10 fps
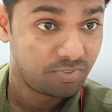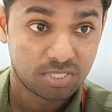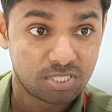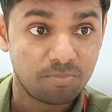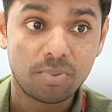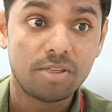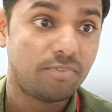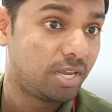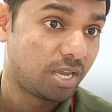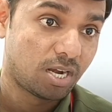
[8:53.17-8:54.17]
Simply,
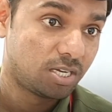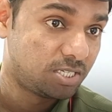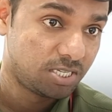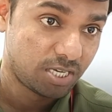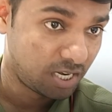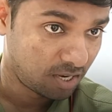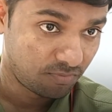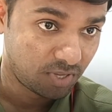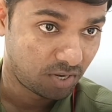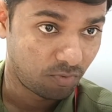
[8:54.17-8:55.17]
we cannot change any
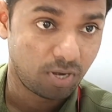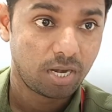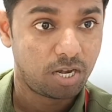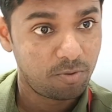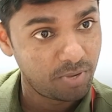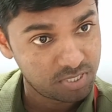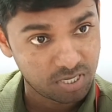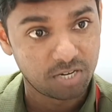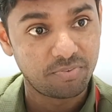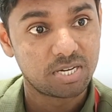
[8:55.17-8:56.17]
of that. Right? It will be a
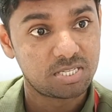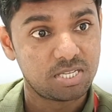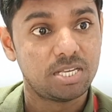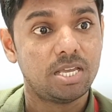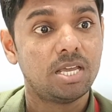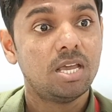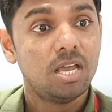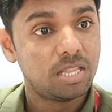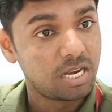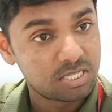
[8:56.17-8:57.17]
certificate CE.
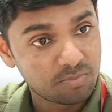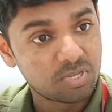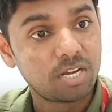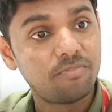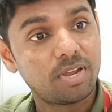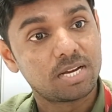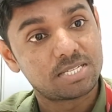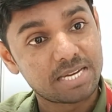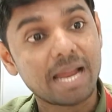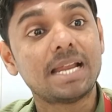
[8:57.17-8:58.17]
There is some certificate
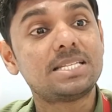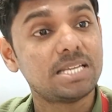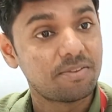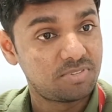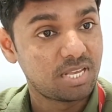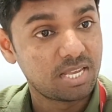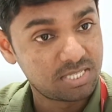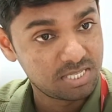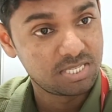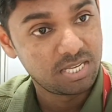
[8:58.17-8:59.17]
standards in FCI,
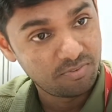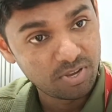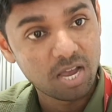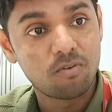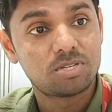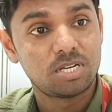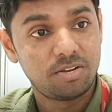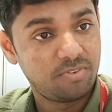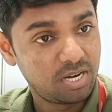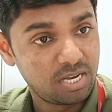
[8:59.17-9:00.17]
CC. We have a
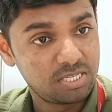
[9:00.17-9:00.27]
certificate